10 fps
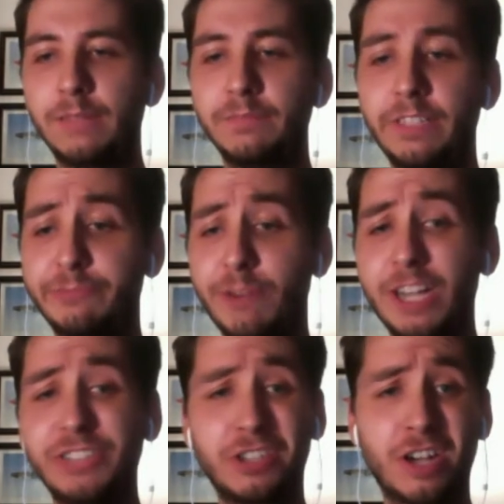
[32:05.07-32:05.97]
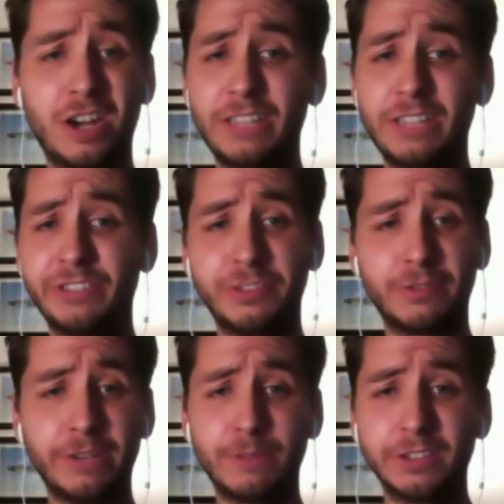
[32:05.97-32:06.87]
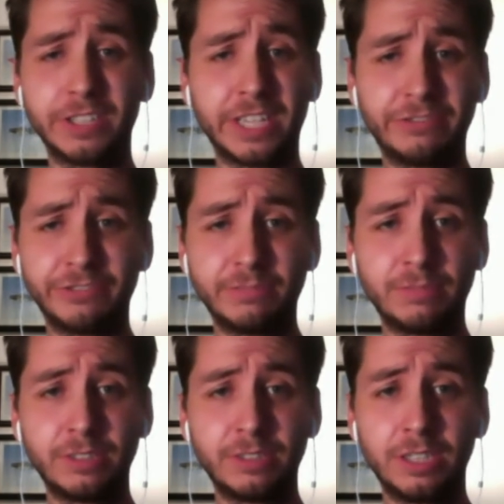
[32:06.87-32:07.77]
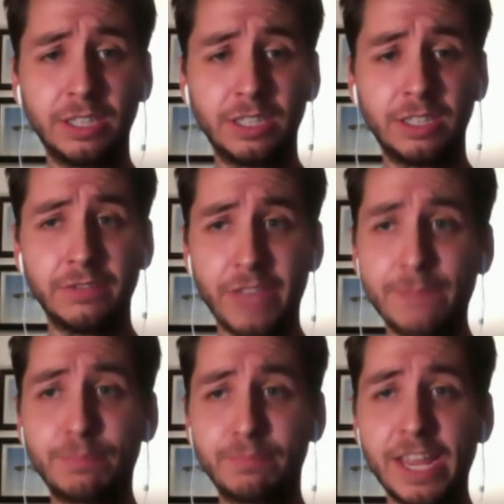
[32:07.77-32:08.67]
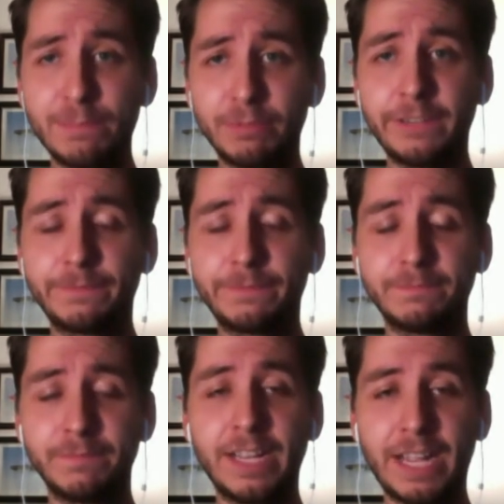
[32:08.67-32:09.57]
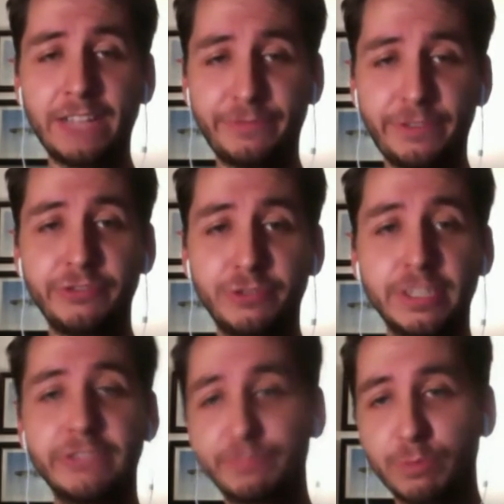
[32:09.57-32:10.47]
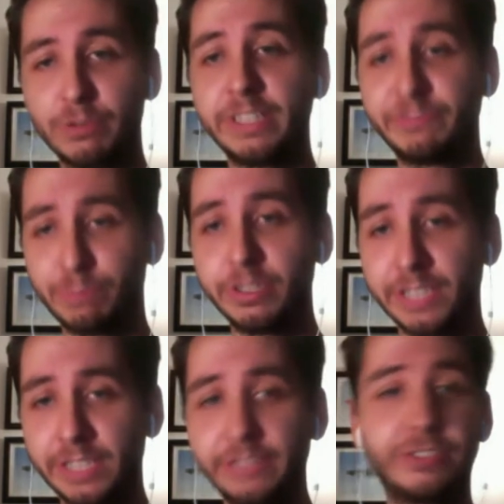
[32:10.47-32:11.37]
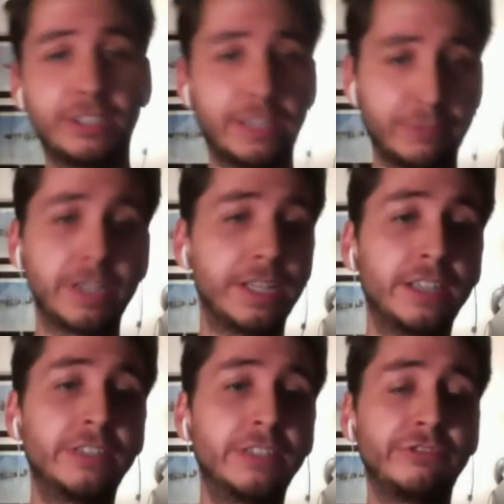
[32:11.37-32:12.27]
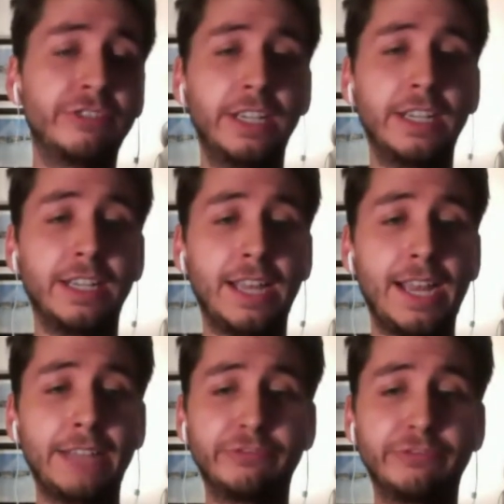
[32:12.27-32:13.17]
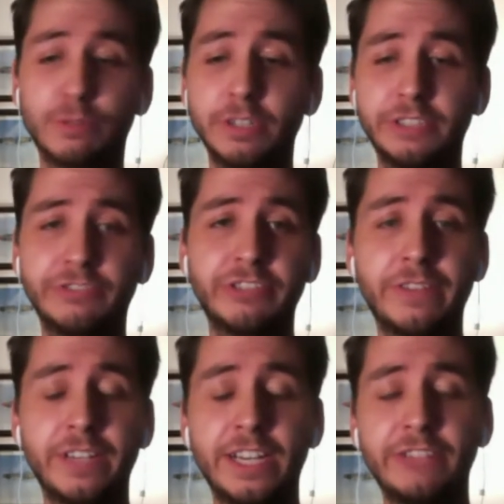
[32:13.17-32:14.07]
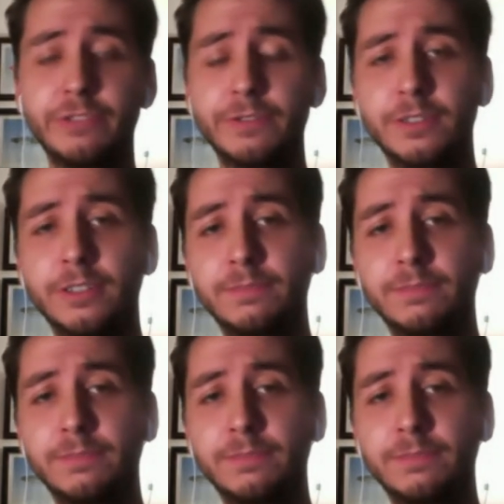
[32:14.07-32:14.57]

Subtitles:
It's why Chicago has such a great record against them. They play as physical against Sporting as Sporting does to everybody else, and Sporting just doesn't have an answer for it.